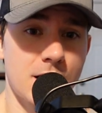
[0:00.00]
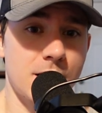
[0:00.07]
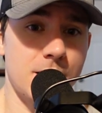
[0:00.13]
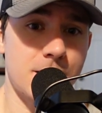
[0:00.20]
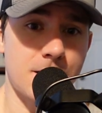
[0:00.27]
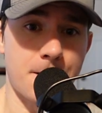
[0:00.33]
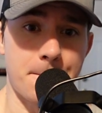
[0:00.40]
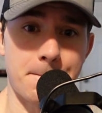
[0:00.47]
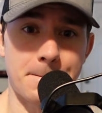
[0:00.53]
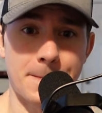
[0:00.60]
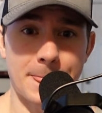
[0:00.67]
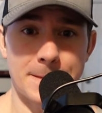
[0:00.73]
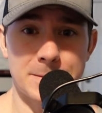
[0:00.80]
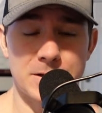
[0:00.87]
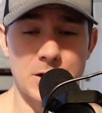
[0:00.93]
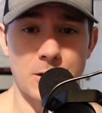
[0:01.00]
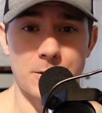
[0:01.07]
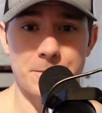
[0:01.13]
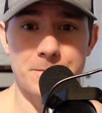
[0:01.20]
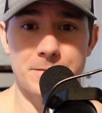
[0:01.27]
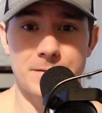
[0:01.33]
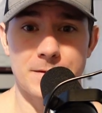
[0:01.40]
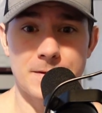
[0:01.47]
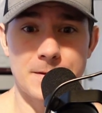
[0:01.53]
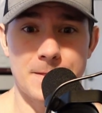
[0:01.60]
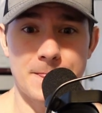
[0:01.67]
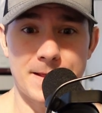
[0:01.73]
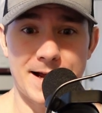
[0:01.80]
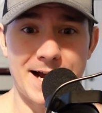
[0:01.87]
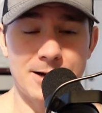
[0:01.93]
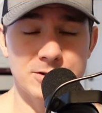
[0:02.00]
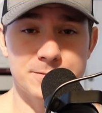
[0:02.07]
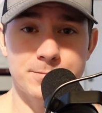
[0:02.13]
Um, you know, I was